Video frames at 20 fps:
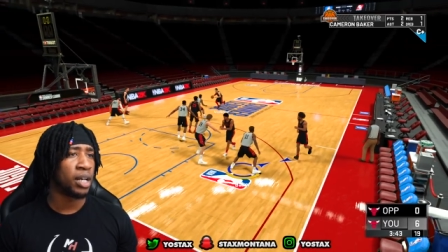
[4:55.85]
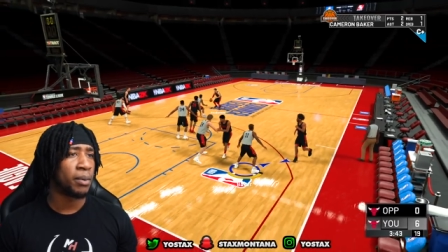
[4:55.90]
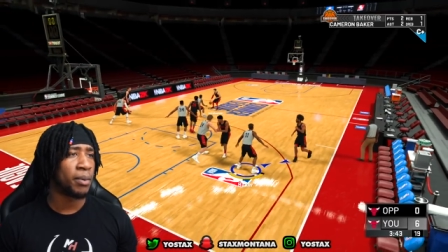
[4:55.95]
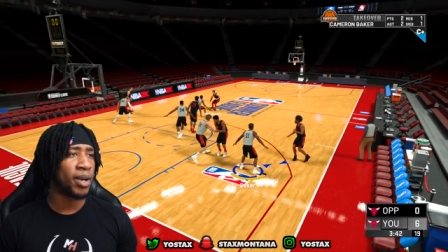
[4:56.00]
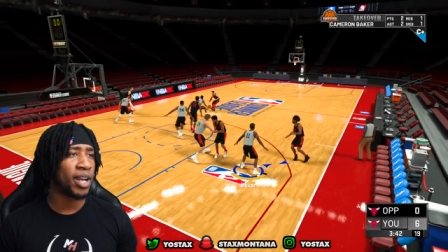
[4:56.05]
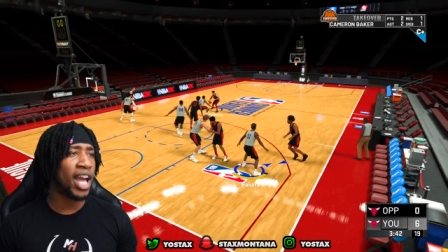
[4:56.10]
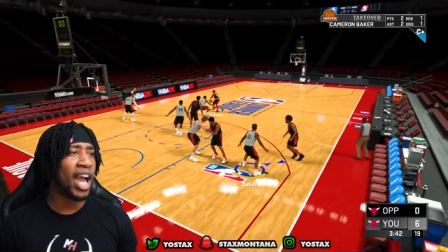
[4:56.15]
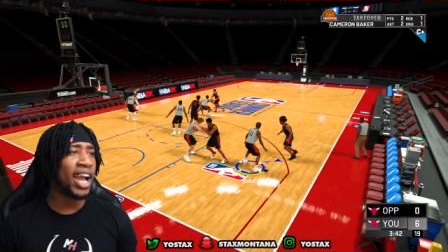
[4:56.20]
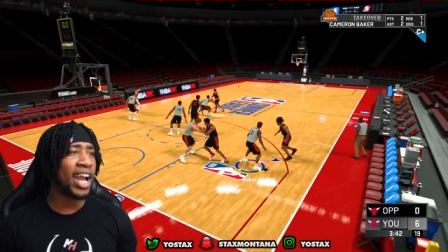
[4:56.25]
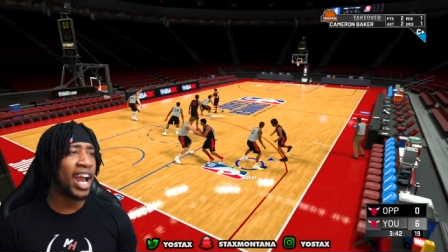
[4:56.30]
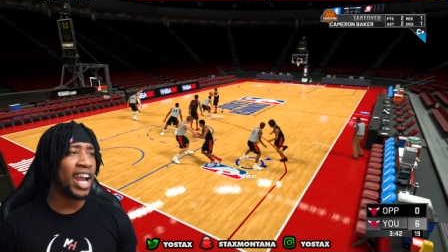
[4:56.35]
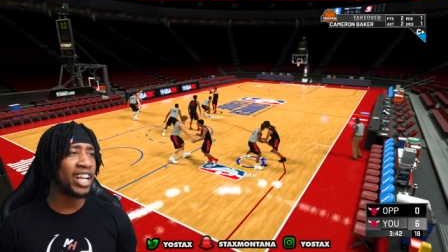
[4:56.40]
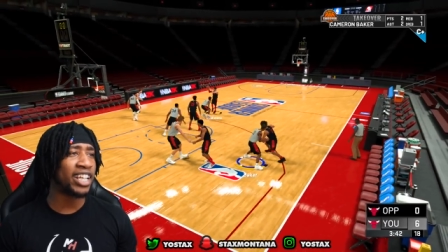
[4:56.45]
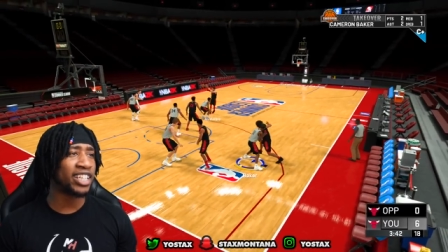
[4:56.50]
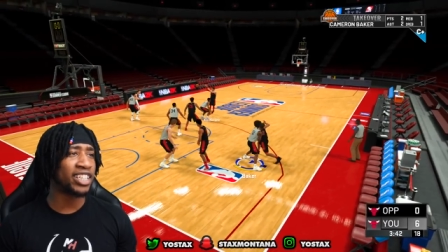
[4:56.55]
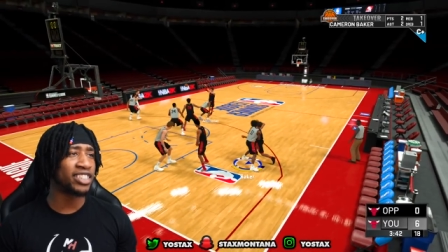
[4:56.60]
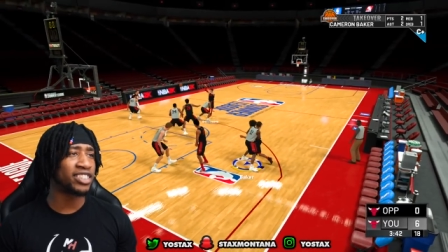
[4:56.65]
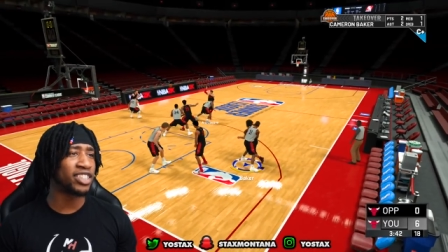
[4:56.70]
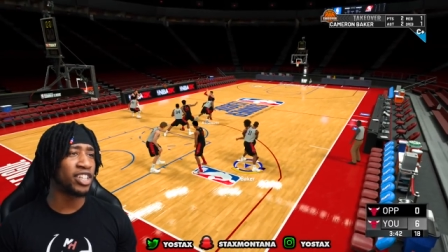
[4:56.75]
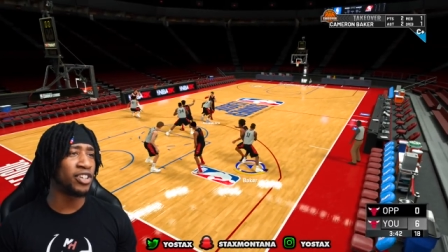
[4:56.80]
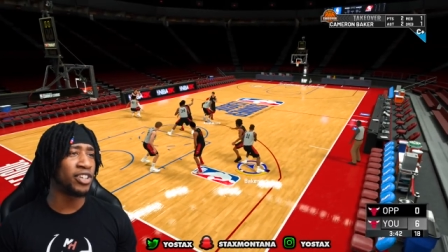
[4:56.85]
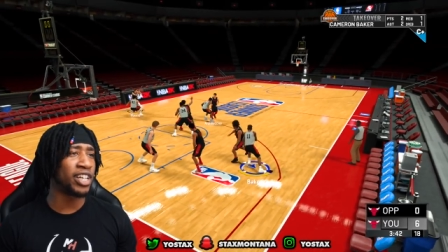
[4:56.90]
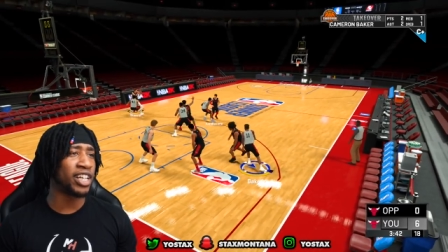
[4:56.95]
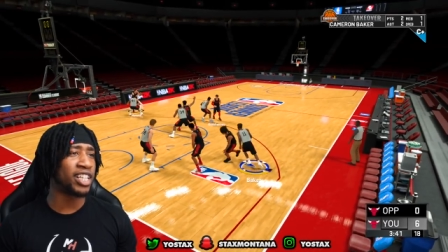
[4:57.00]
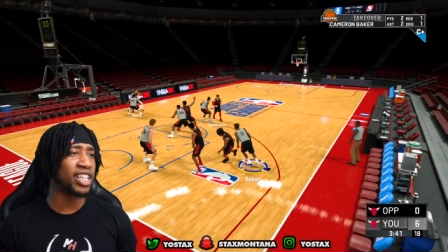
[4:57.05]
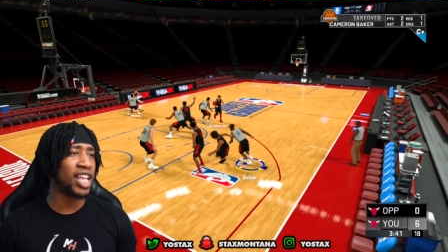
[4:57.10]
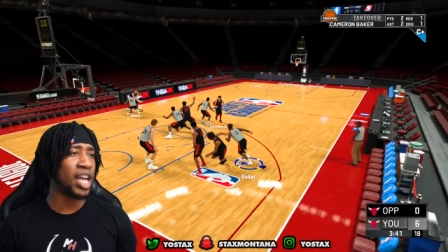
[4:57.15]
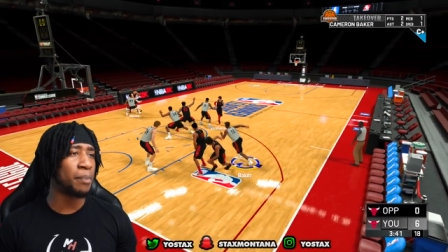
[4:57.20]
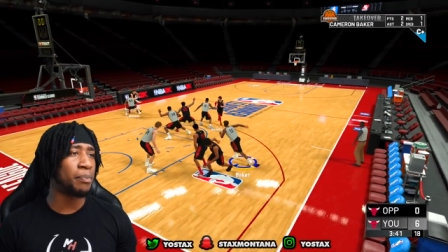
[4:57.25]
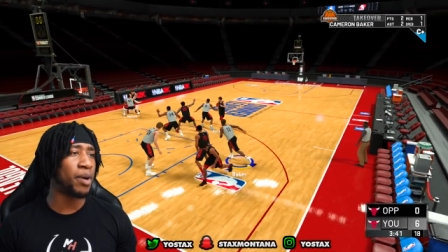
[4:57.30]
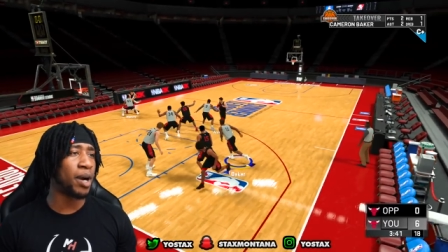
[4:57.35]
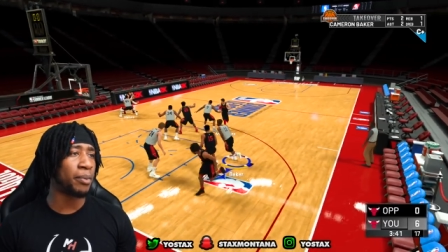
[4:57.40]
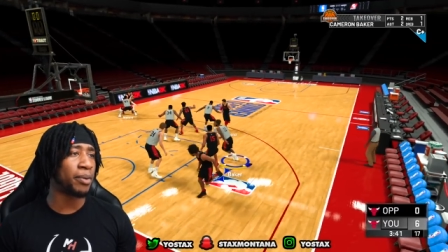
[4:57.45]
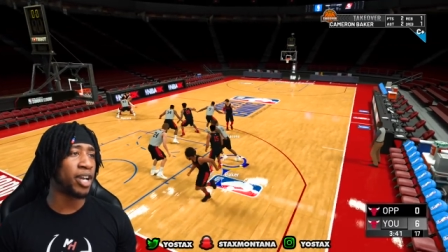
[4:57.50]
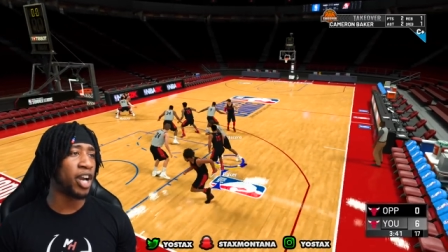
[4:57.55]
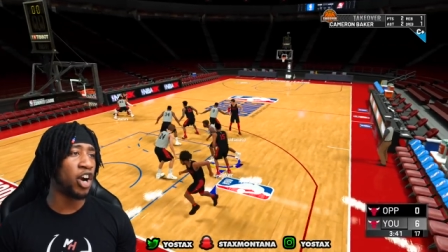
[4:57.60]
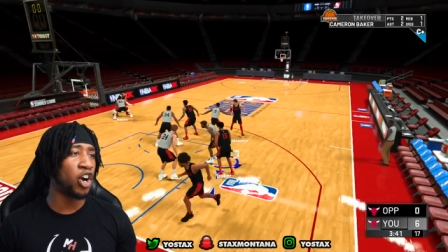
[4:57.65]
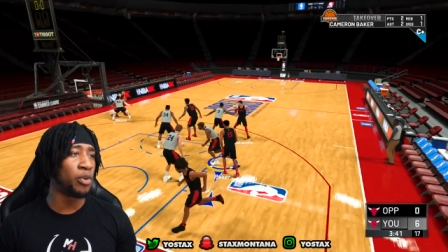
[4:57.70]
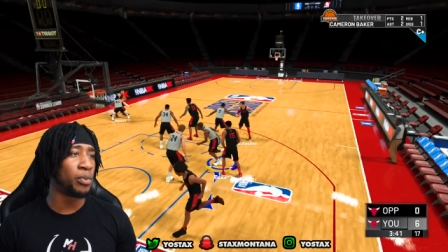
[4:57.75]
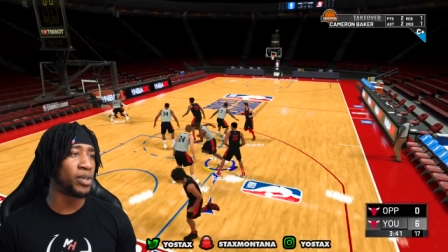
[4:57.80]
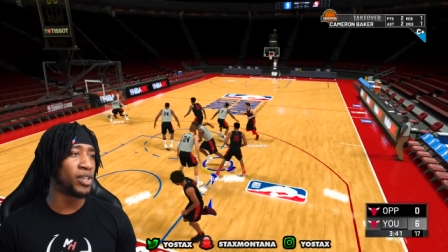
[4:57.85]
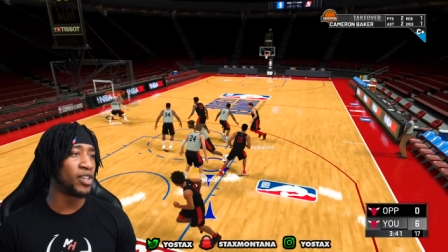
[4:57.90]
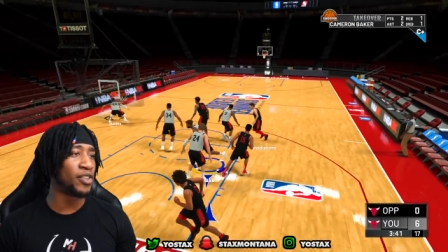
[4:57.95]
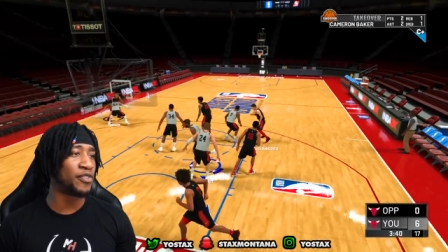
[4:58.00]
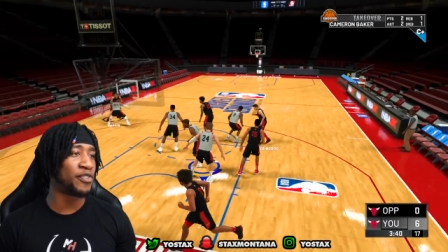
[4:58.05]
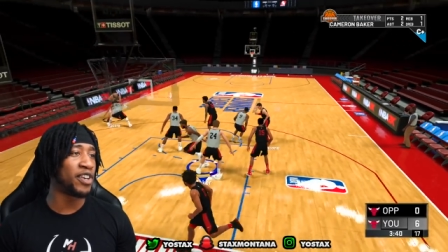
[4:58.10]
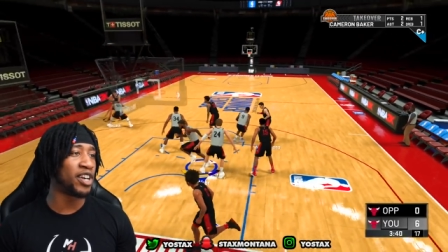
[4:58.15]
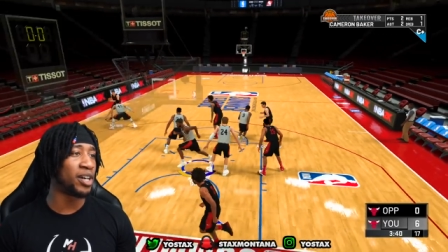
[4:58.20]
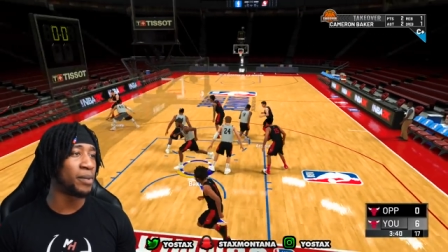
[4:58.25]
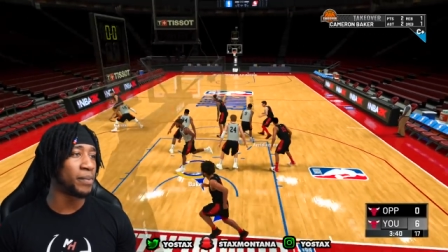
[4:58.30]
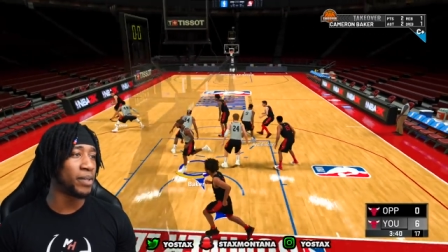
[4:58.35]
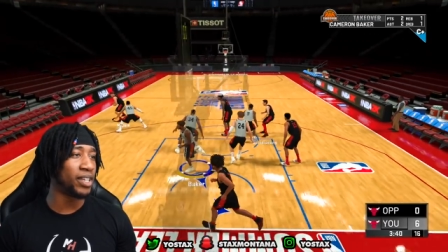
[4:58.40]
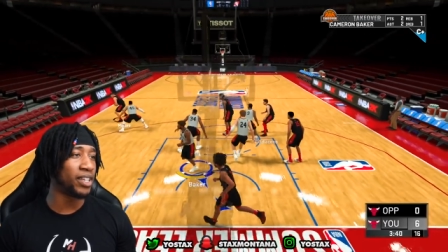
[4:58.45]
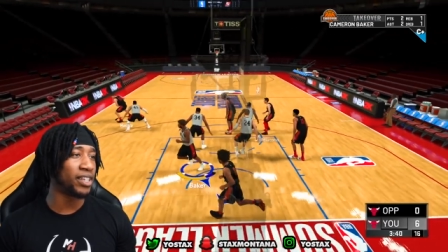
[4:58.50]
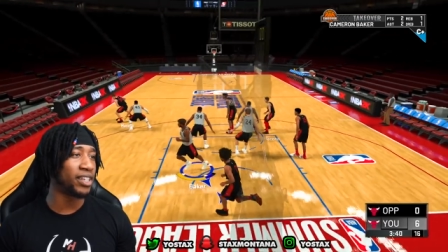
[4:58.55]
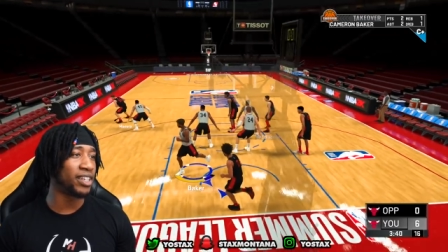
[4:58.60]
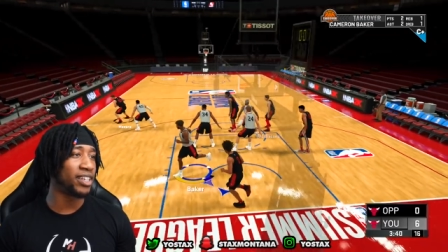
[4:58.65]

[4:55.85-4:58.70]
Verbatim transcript: But I got to continue to clamp up Coby, you feel me?